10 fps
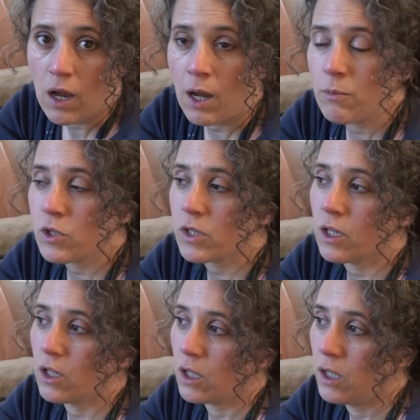I'm just
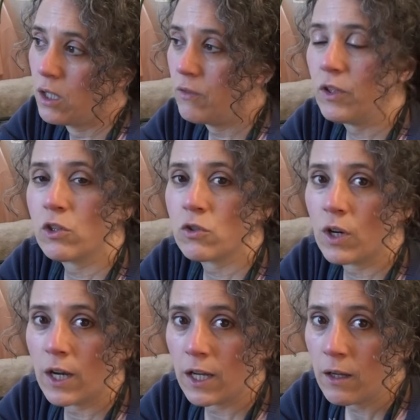going to give it a
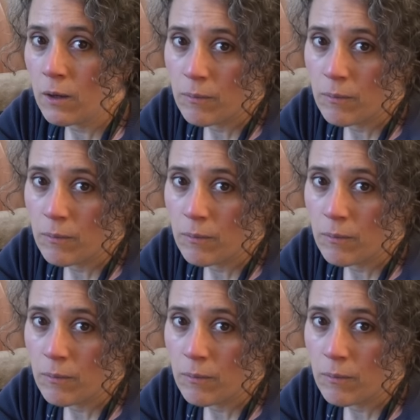try,